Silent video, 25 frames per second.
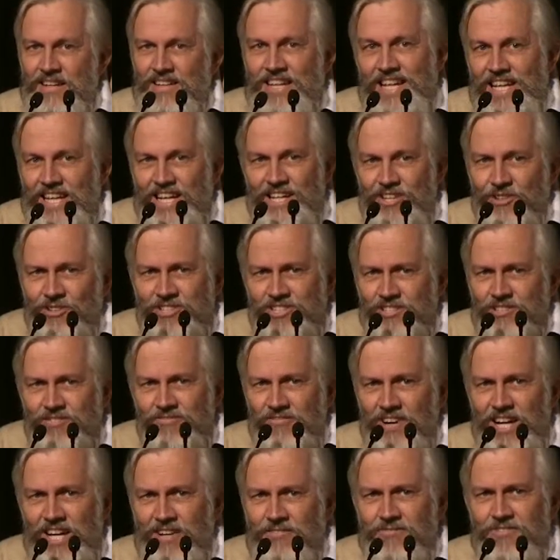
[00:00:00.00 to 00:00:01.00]
They cannot
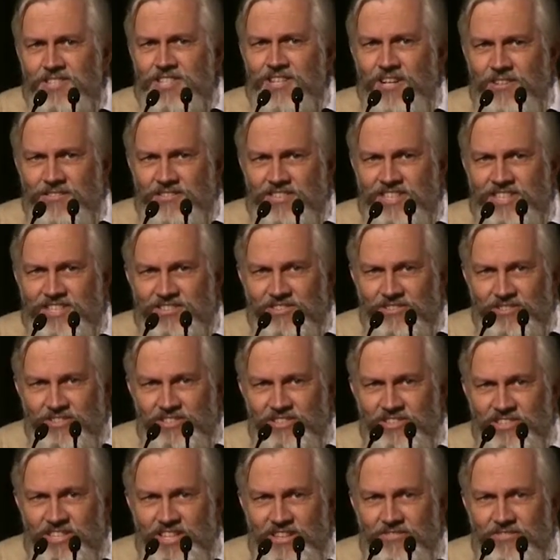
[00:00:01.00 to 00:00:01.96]
survive without research.